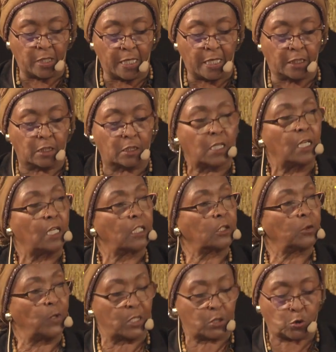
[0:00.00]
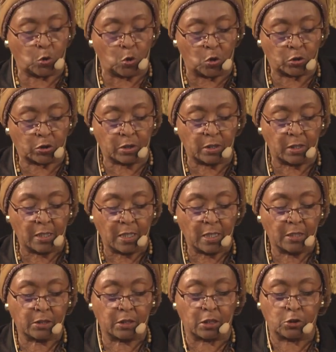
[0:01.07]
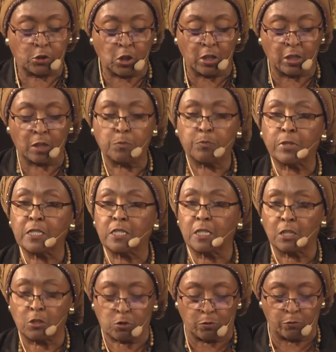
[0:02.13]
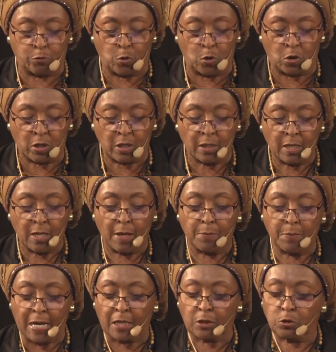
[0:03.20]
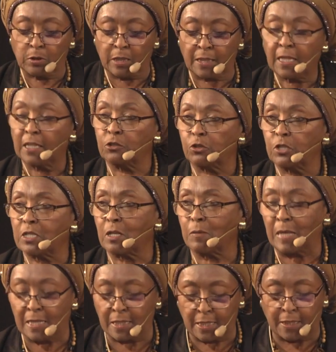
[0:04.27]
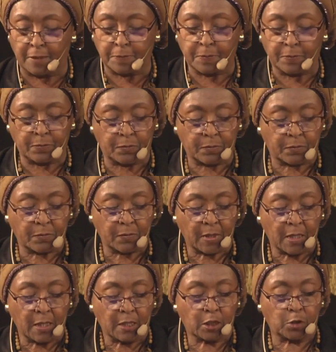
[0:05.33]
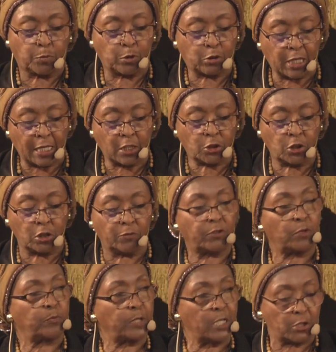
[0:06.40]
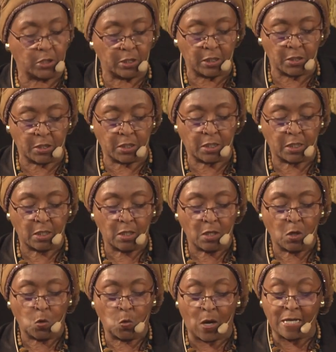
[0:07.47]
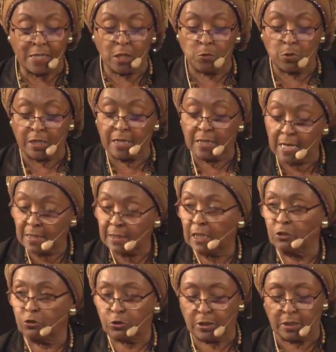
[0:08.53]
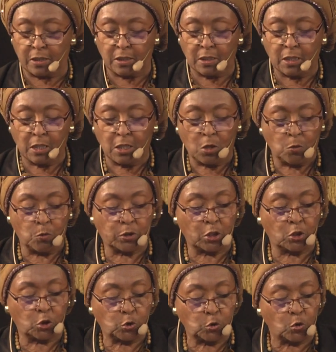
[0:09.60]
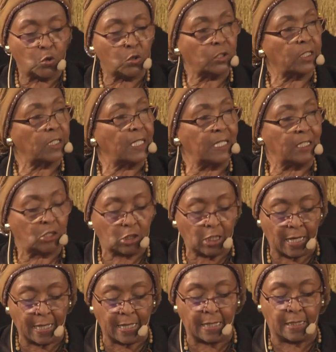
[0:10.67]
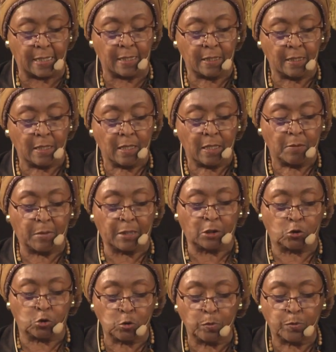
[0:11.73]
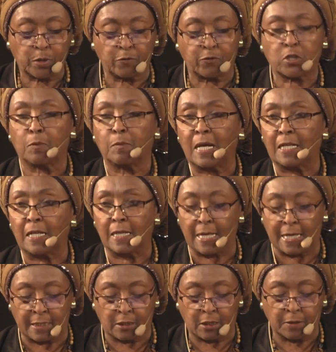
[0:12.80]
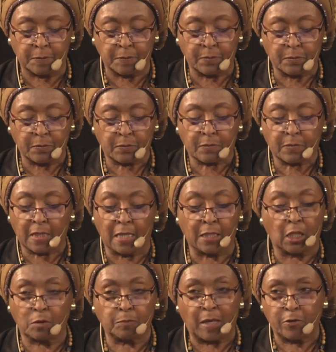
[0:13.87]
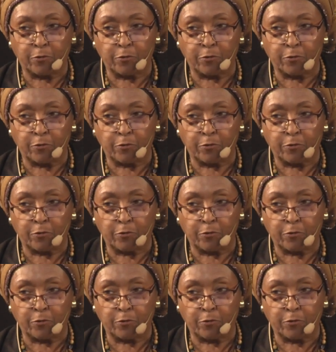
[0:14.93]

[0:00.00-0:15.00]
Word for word: needed to escort the returning prisoners of war back to their country, Somalia. The protection of the prisoners while they were in our country was assured entirely by the troops of Somaliland and not by